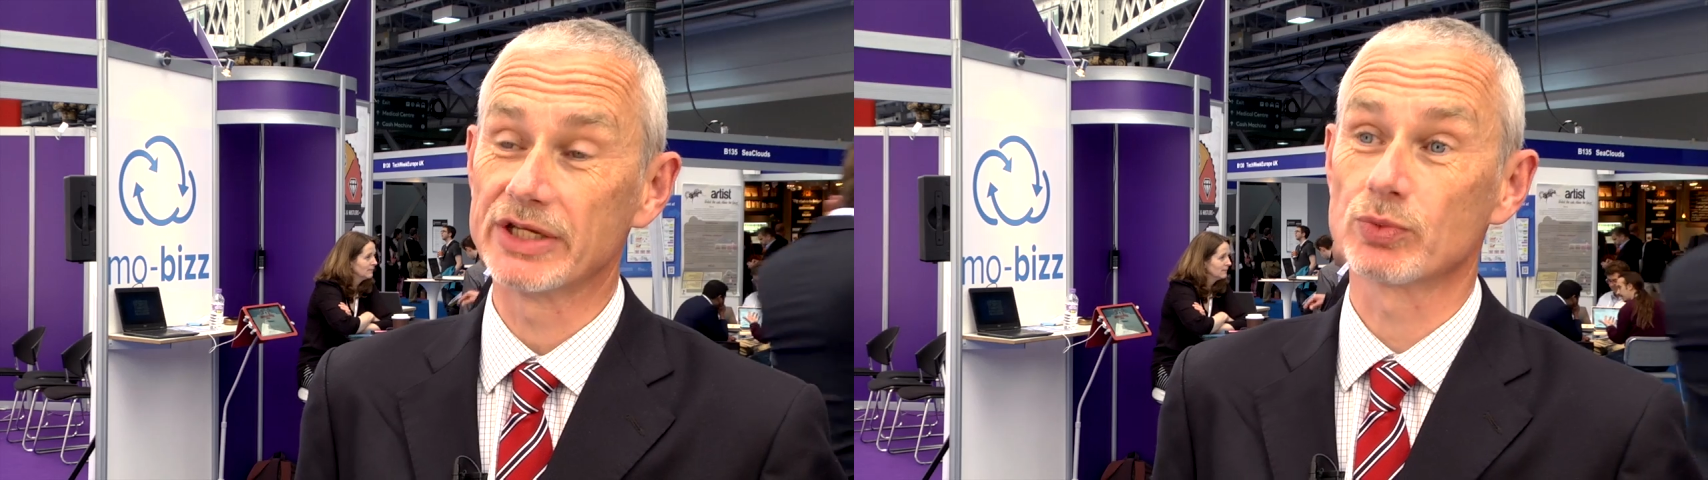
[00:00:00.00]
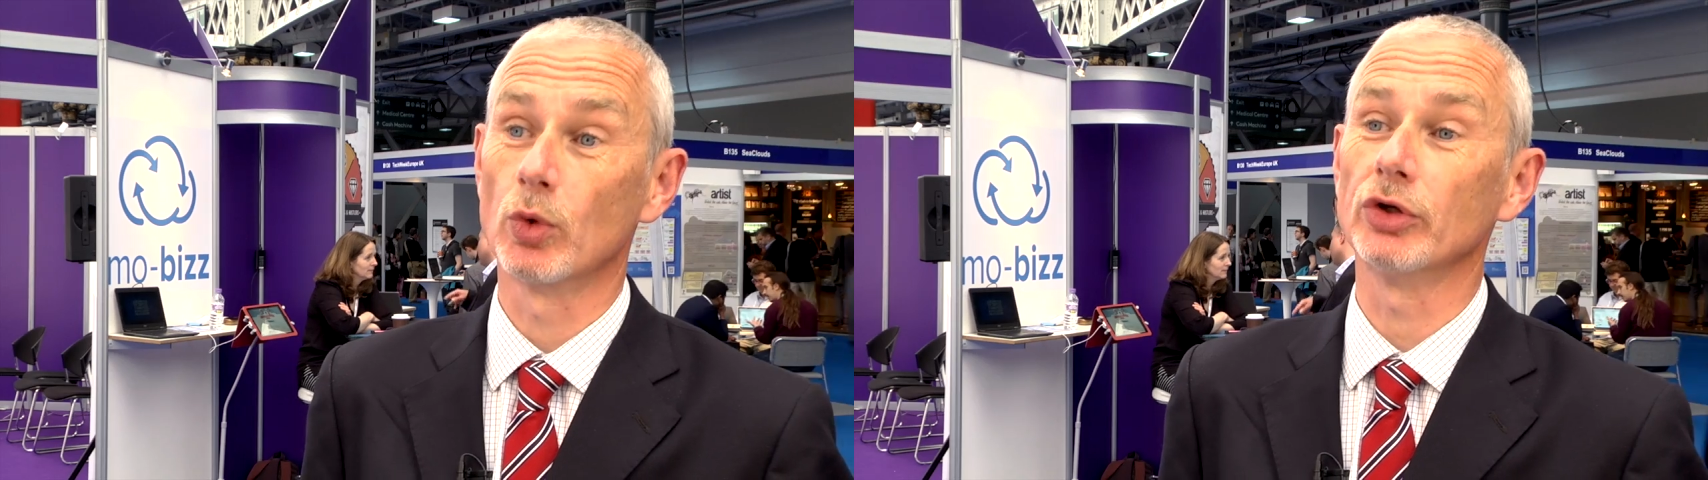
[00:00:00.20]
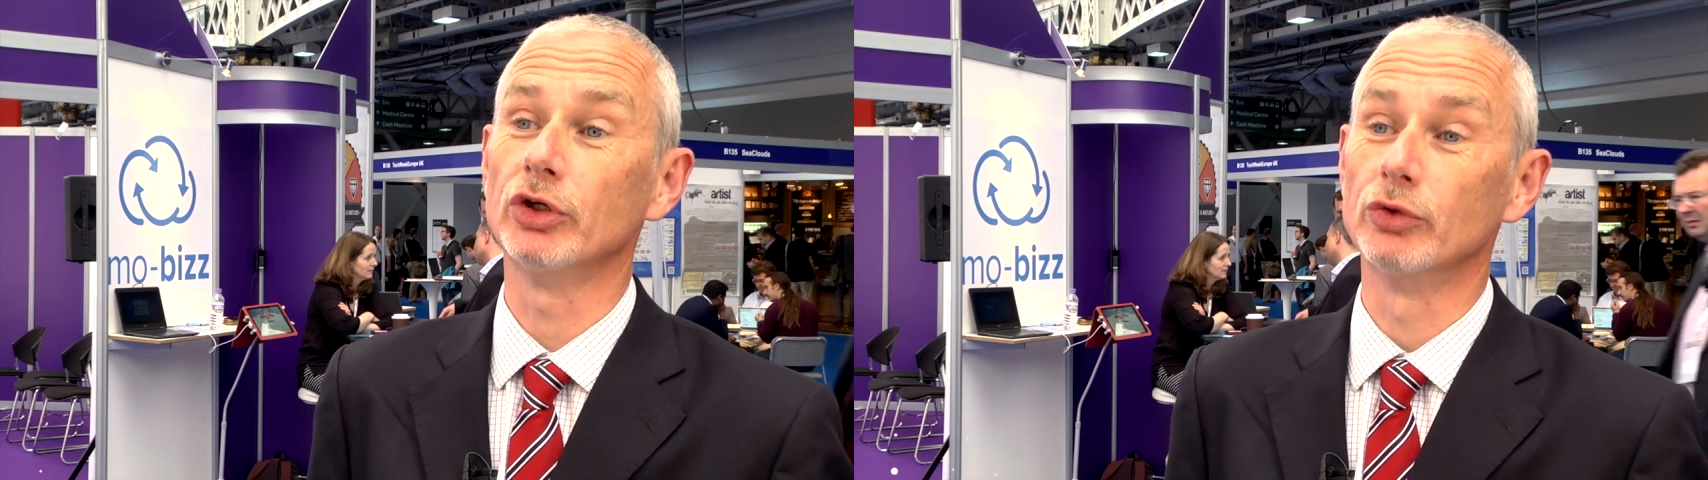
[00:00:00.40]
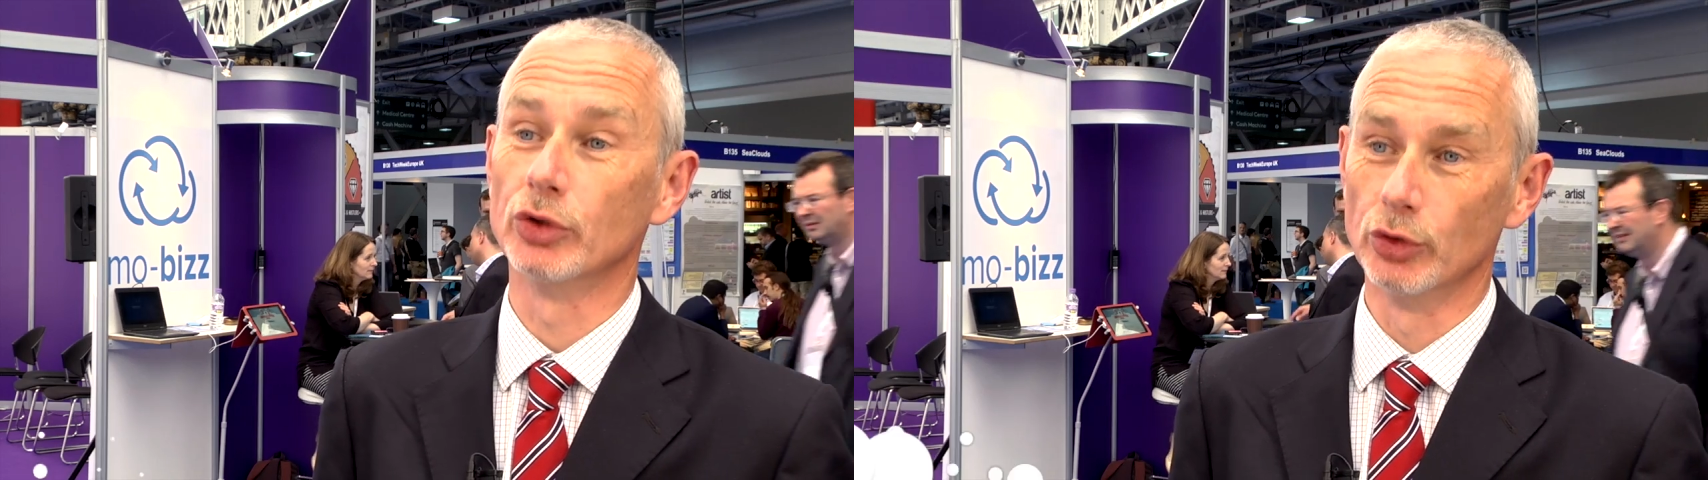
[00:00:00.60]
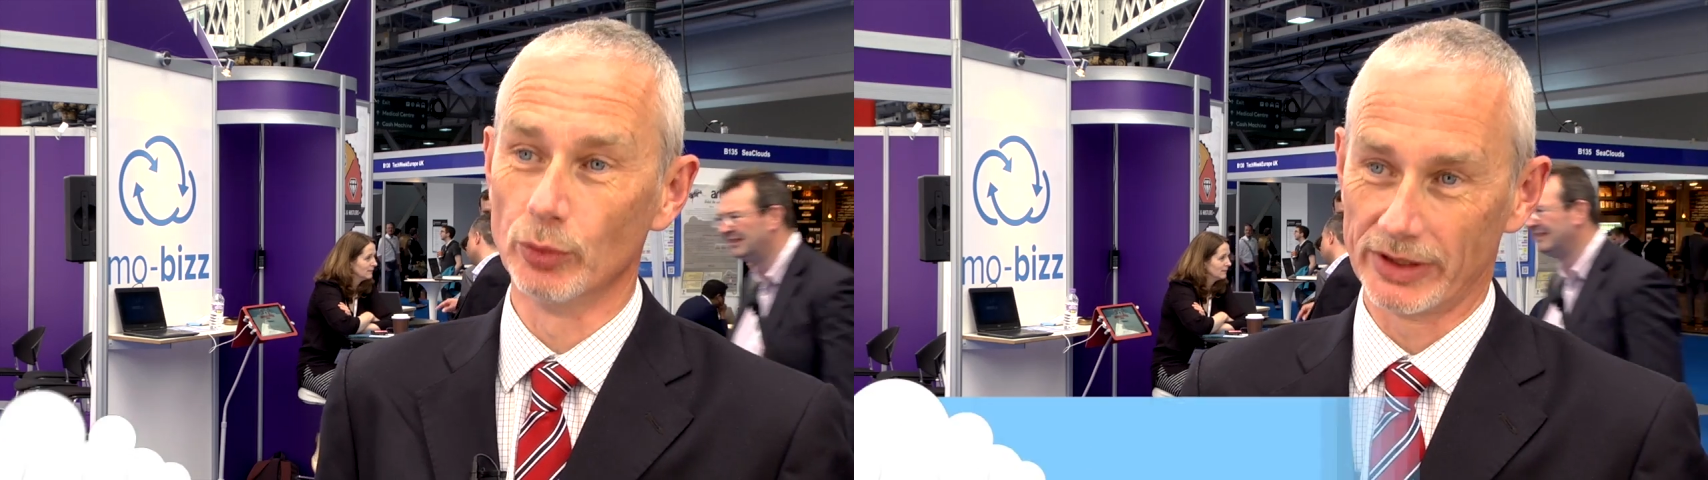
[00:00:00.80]
It's what you
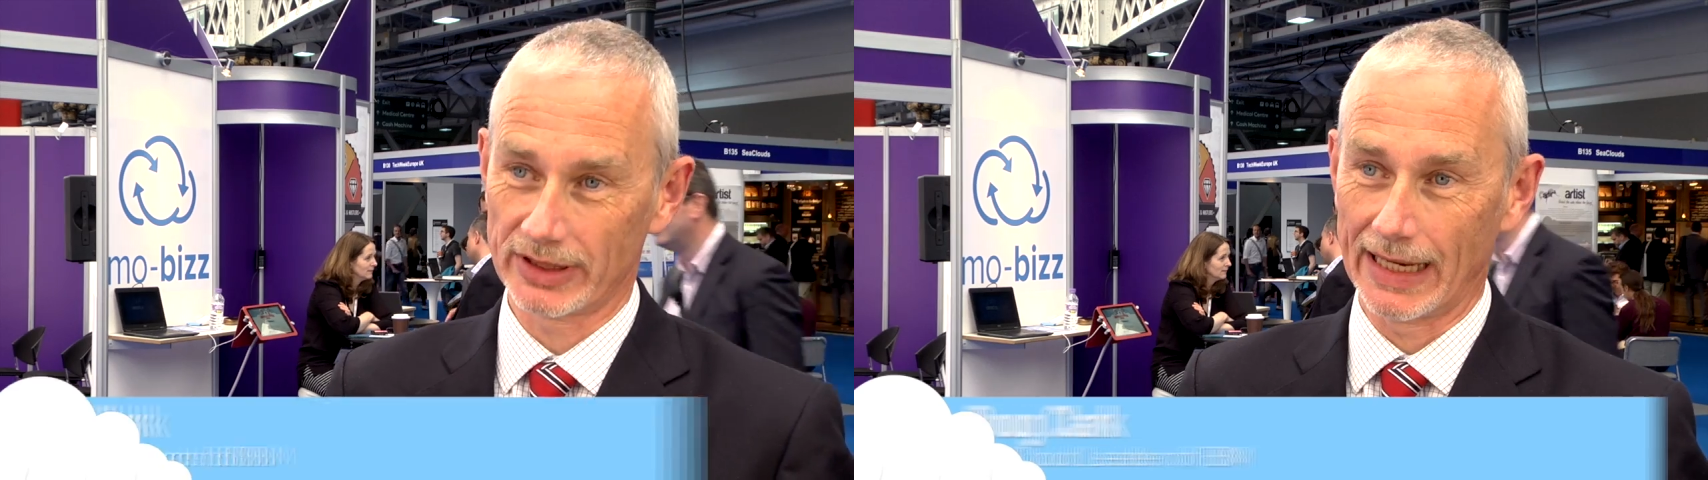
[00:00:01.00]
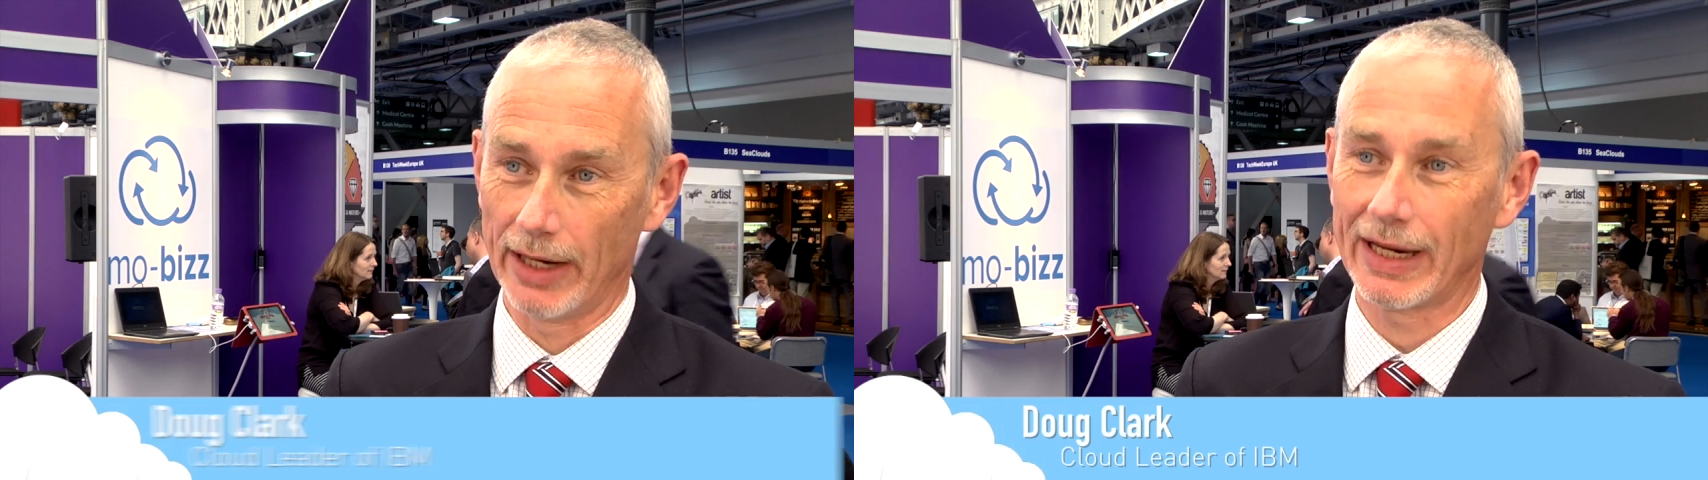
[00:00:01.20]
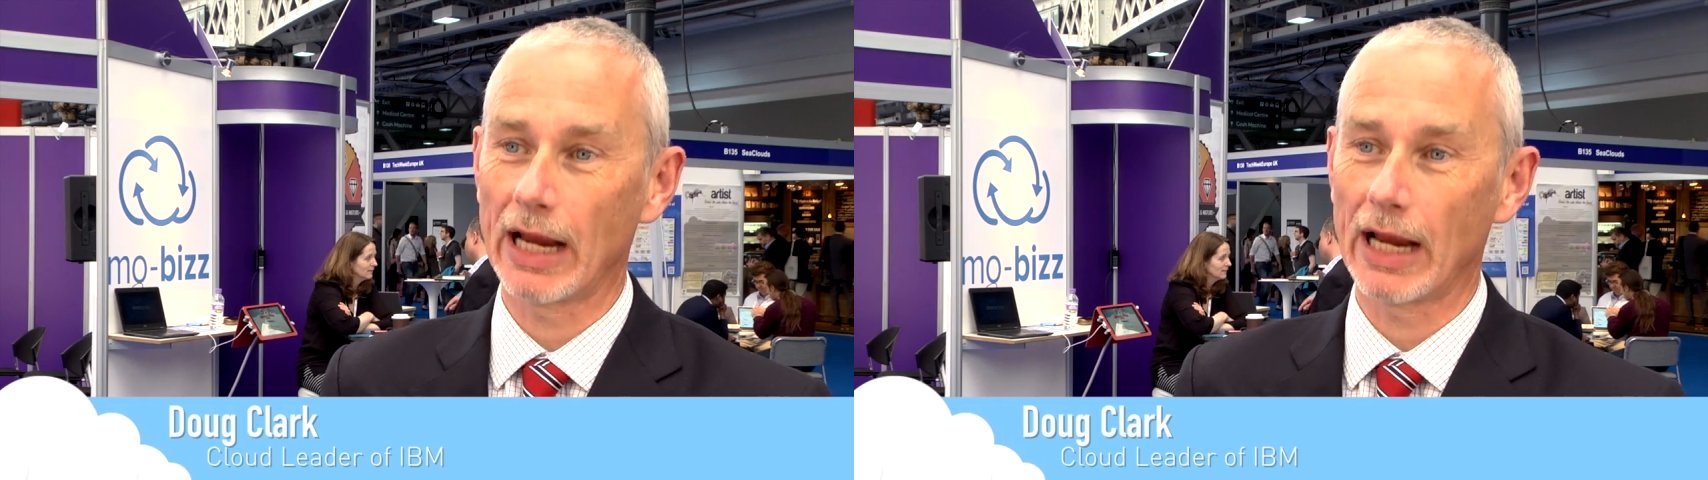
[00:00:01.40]
do with cloud,